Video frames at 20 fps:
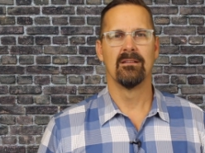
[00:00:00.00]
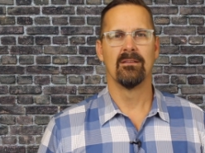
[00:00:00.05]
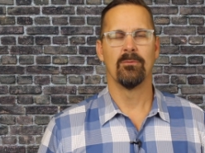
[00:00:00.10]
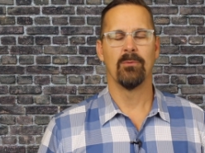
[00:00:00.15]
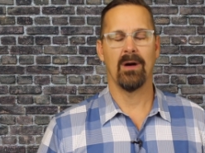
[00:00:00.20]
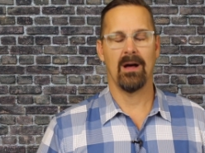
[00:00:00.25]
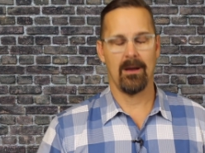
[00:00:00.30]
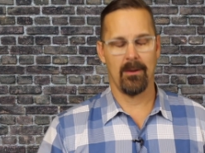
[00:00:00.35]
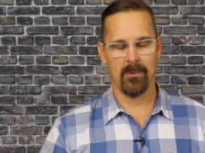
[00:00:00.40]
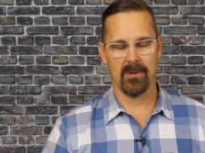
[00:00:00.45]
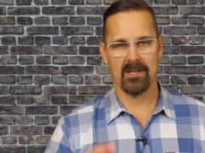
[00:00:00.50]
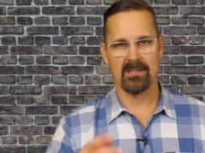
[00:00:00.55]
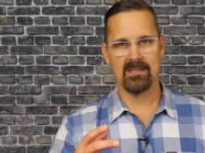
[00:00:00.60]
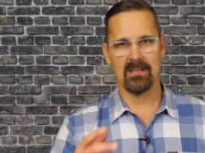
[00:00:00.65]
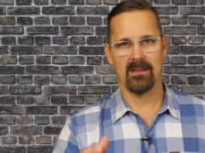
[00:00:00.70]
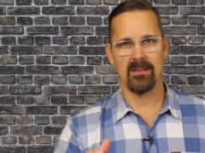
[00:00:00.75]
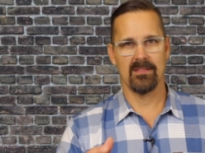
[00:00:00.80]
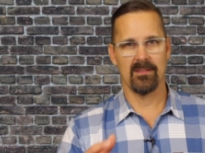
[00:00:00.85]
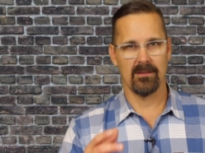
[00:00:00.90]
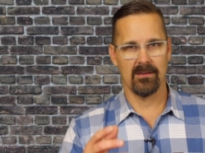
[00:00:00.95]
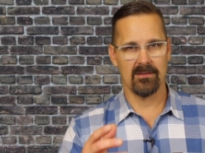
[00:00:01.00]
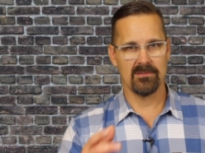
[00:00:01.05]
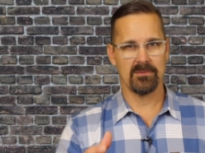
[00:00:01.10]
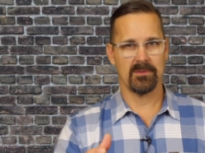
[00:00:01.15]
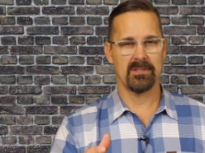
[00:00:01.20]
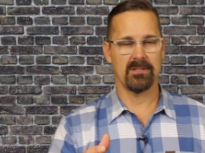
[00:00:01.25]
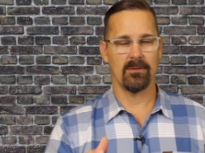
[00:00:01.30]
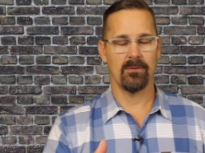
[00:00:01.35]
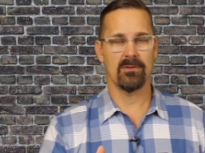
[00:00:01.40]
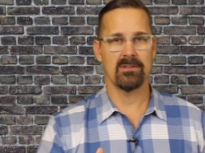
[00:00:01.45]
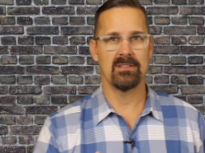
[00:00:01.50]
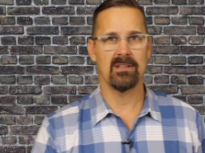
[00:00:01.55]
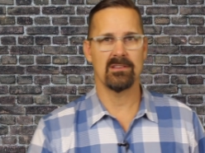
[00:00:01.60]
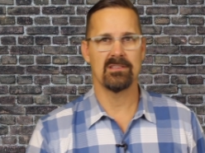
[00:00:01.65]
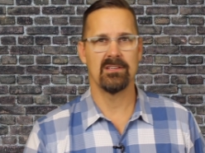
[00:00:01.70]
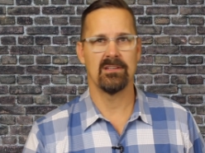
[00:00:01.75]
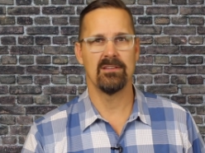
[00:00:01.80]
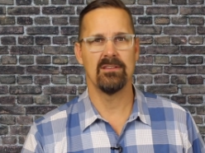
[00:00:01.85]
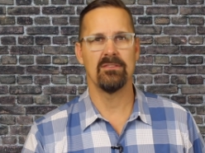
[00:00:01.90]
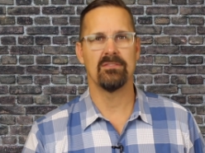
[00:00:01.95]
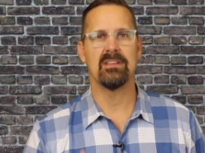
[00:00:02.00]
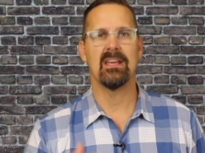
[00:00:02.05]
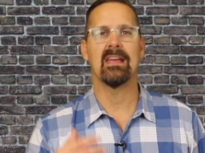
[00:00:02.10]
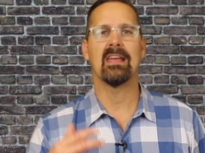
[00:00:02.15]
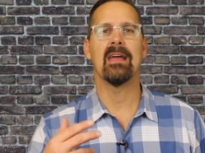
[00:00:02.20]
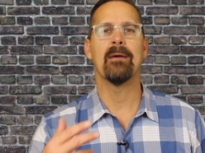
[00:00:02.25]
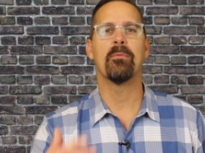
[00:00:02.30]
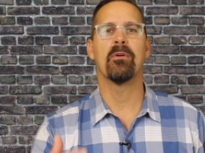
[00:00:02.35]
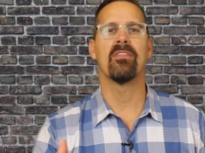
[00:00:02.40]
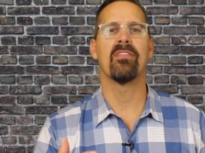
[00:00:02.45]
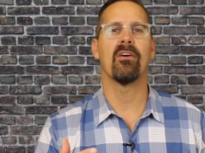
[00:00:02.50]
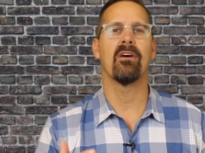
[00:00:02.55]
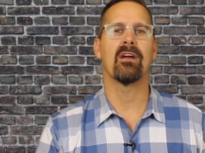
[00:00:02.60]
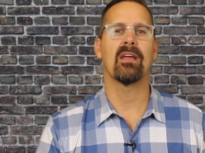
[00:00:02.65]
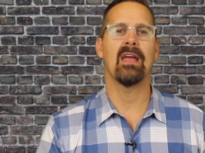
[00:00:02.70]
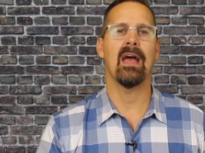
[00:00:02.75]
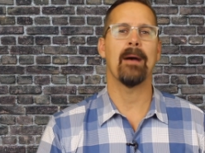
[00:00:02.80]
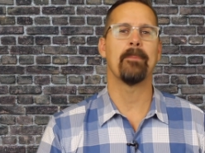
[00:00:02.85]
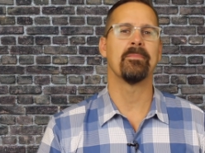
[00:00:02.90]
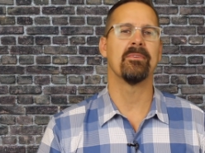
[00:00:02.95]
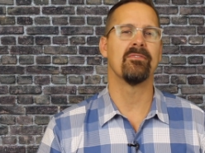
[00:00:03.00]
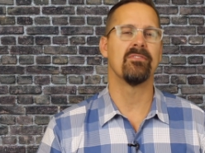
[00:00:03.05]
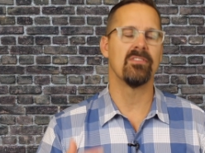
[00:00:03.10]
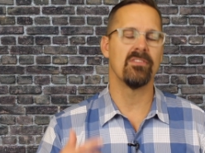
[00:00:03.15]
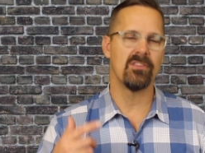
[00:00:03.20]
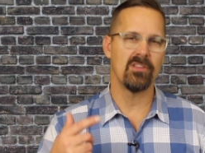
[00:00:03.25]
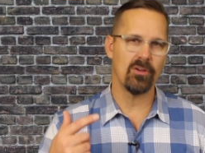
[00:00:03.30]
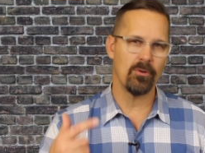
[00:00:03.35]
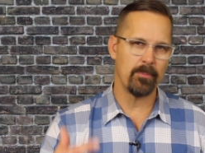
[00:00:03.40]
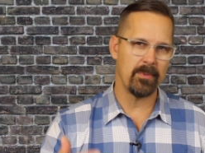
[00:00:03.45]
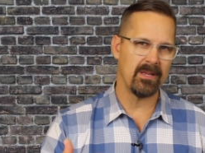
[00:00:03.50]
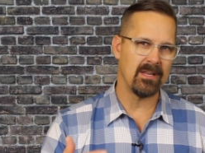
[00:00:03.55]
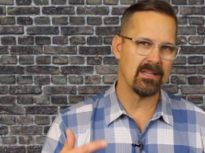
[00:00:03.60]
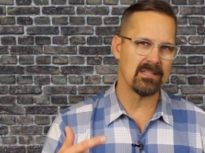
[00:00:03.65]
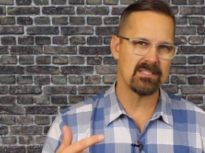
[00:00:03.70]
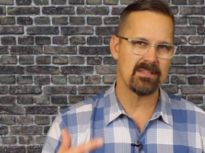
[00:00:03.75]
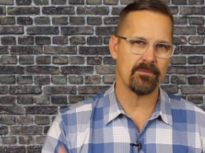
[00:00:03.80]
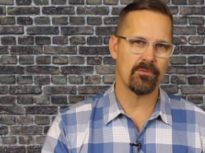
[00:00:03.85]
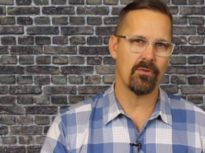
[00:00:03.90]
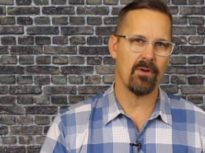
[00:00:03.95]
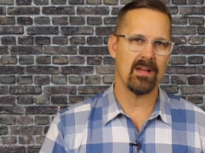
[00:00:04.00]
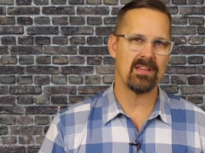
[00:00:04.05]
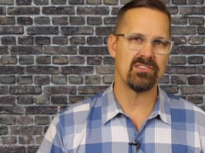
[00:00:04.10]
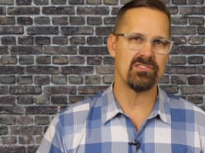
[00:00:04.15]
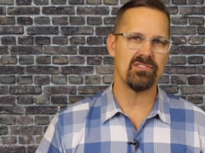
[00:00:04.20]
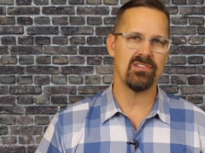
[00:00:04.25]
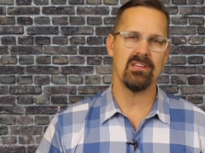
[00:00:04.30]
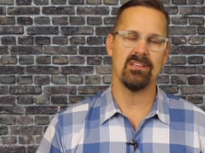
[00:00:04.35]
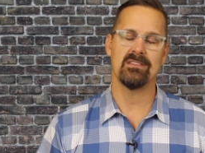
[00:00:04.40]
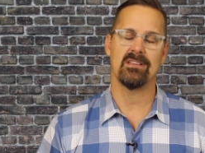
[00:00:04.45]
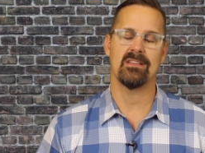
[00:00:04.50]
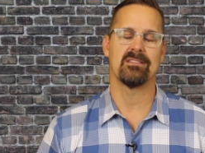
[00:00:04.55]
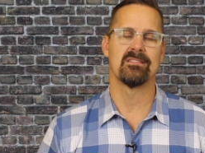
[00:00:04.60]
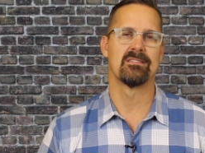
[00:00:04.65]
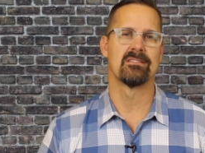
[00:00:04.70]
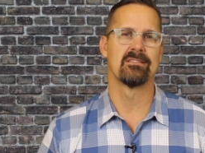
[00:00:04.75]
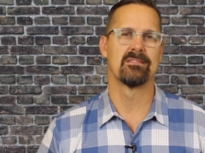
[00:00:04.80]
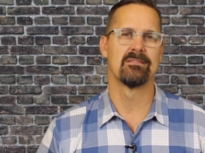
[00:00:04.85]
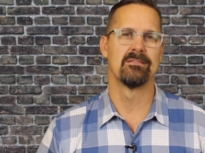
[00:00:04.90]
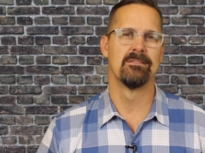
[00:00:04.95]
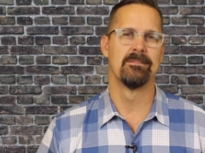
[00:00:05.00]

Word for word: Well, I want to tell you that here's what the Lord tells you to do take every thought captive to the obedience of Christ Jesus.